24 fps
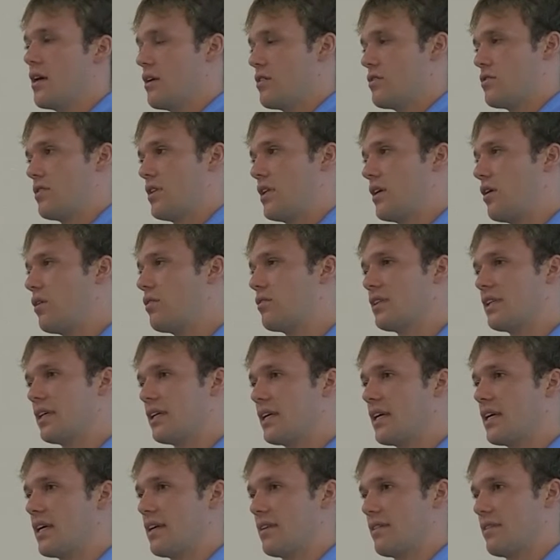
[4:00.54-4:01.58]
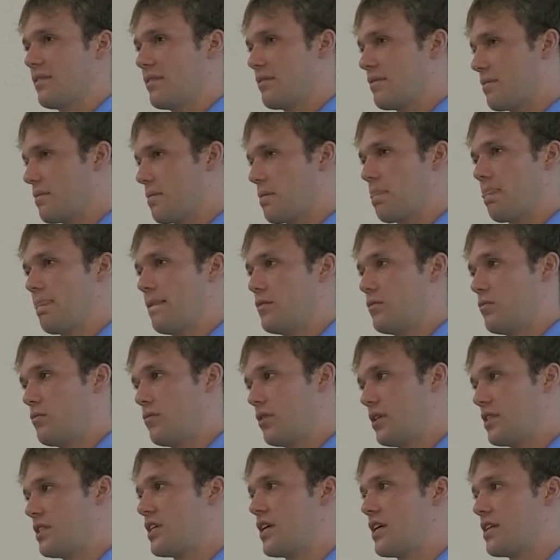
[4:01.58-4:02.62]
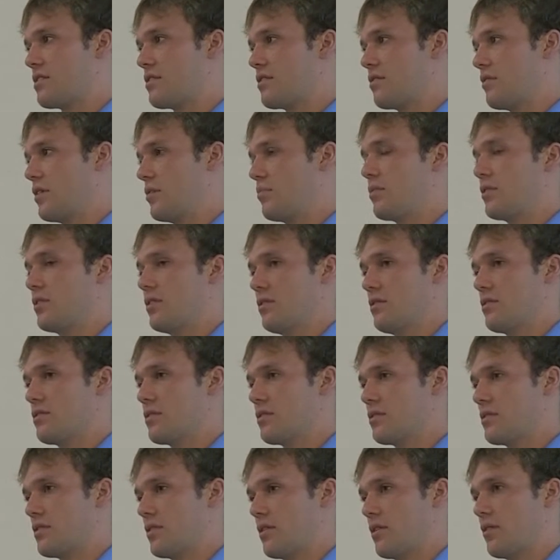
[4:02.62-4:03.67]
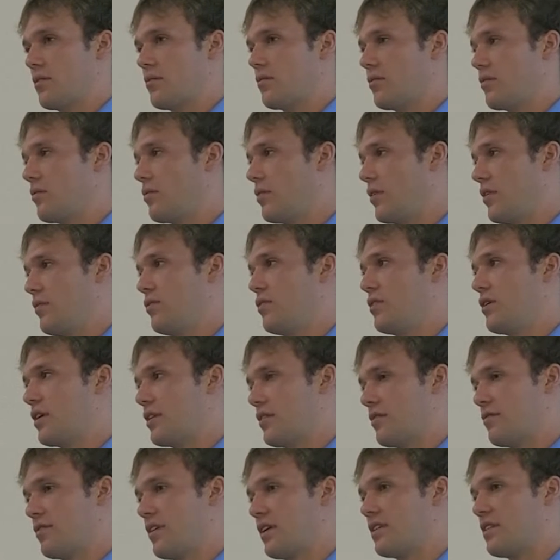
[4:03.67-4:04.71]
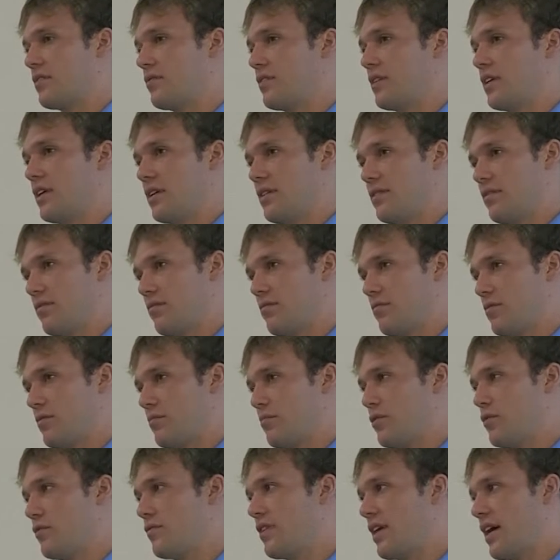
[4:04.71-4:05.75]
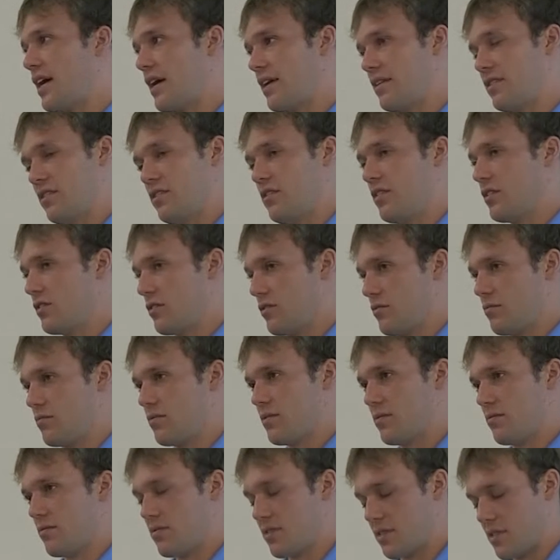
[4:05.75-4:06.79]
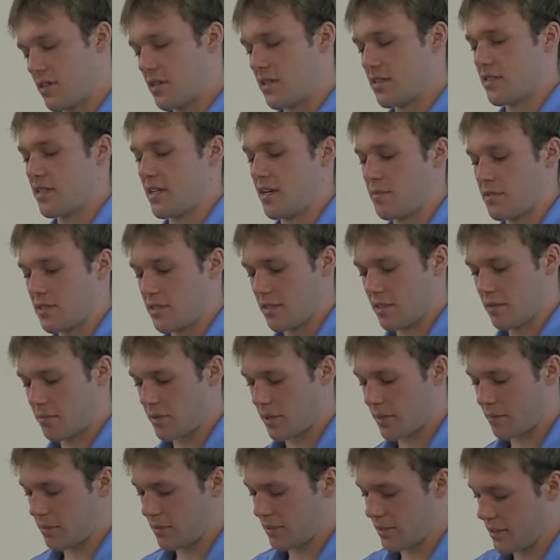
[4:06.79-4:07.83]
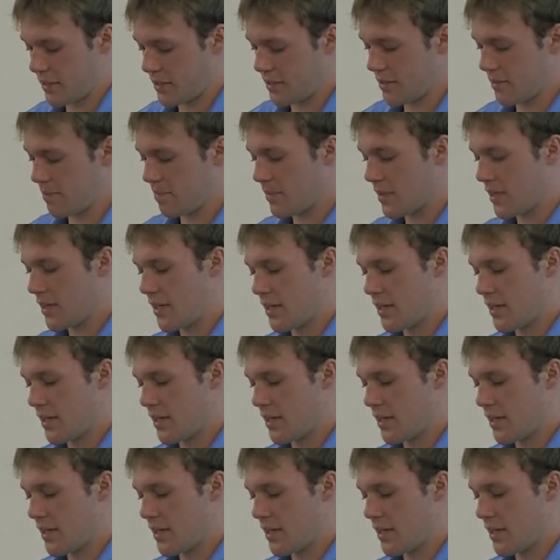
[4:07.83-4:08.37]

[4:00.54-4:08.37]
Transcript: So they only get one chance to reproduce. So if you can effectively remove that, you can do serious damage to the population.